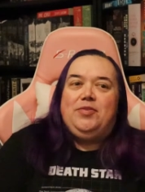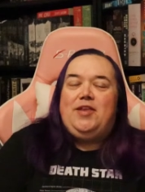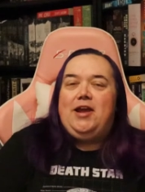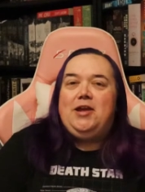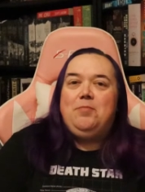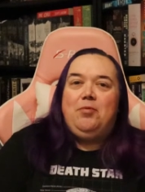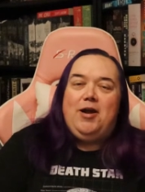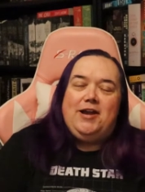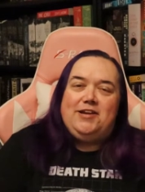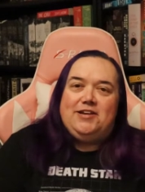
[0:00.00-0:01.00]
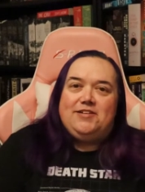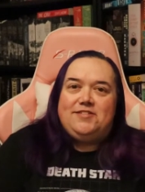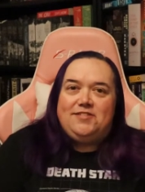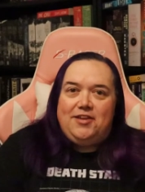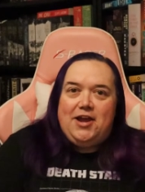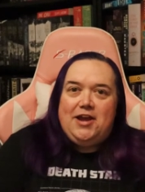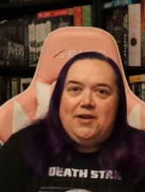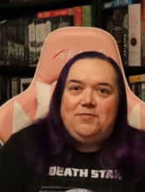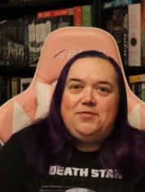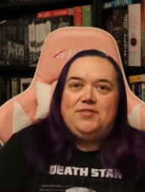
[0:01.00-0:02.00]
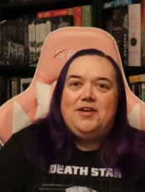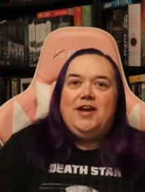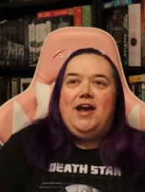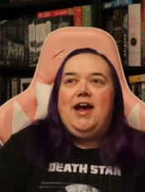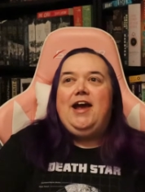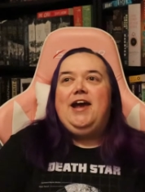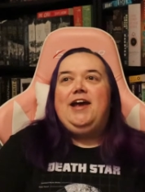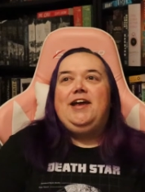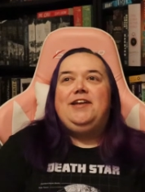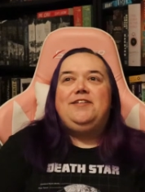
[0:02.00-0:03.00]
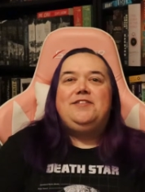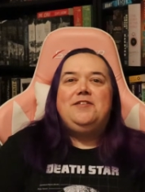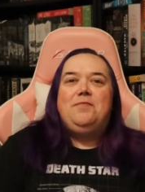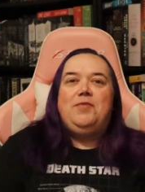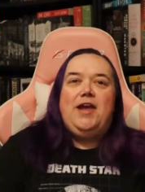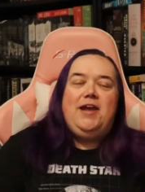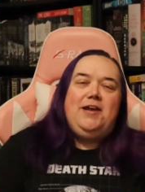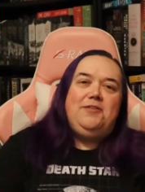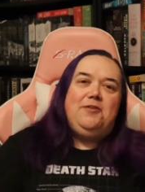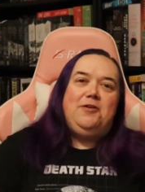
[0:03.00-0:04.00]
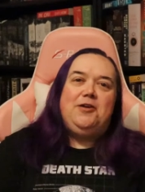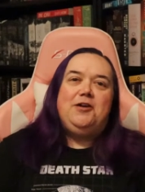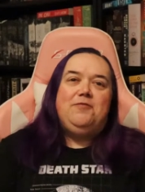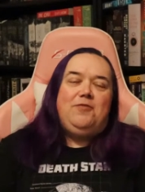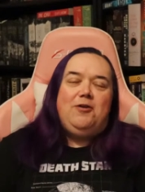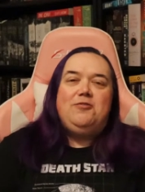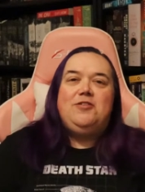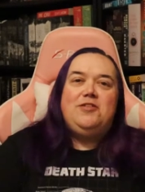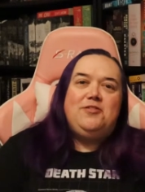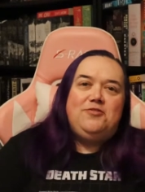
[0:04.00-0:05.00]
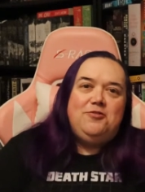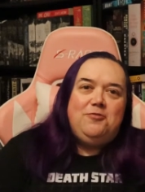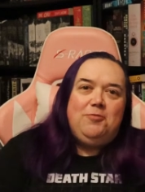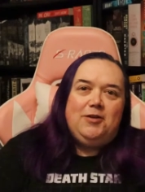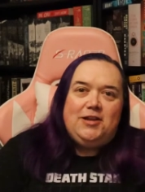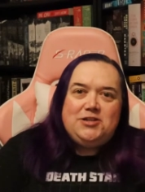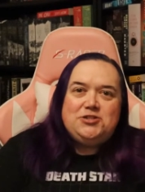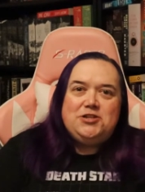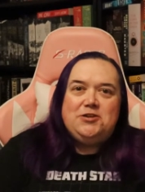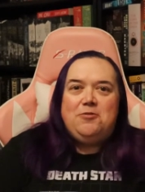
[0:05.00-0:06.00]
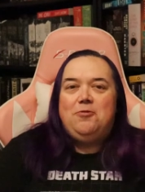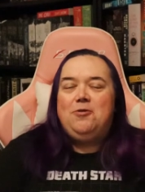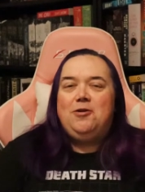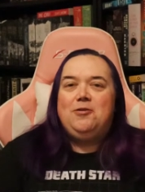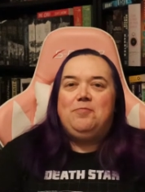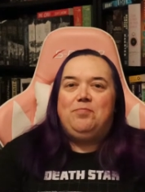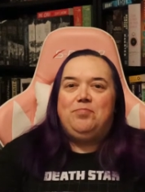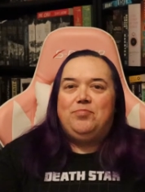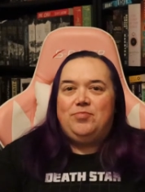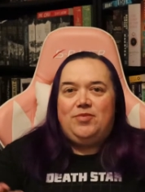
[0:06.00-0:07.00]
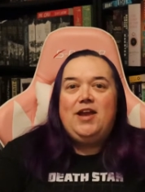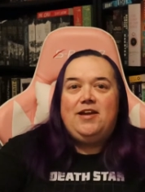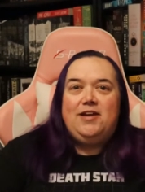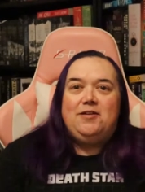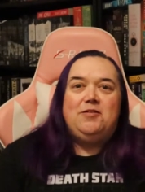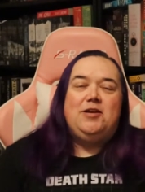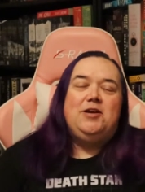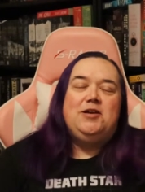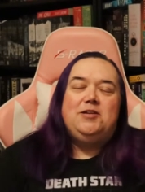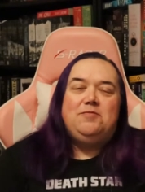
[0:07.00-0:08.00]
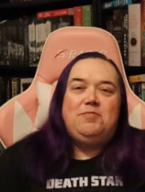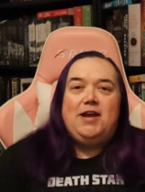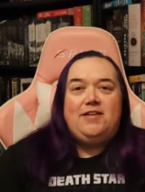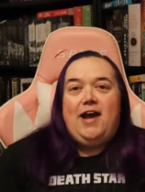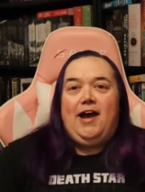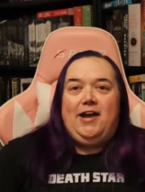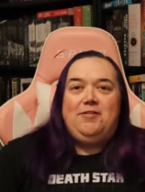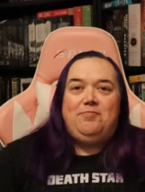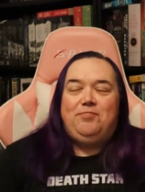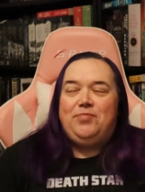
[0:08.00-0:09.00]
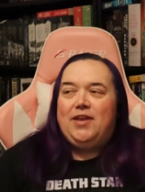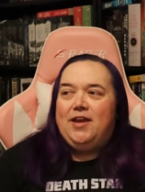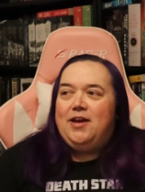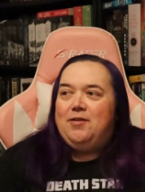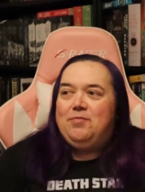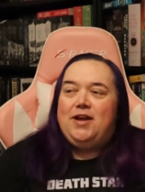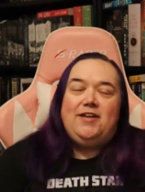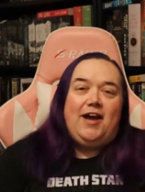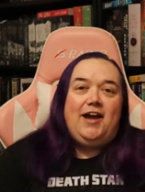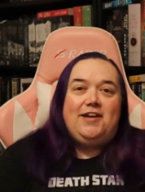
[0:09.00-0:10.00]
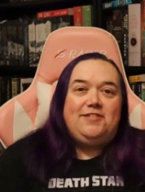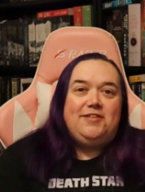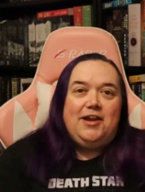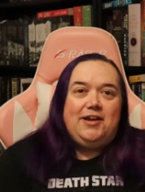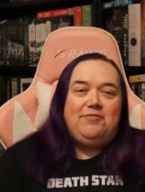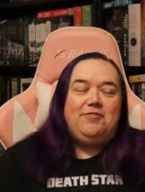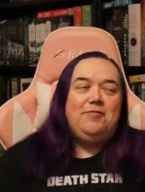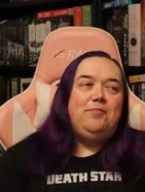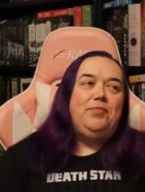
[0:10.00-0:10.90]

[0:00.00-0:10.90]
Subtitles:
they get branded as slaves, and they either convert to this new religion or they die. They die a slave.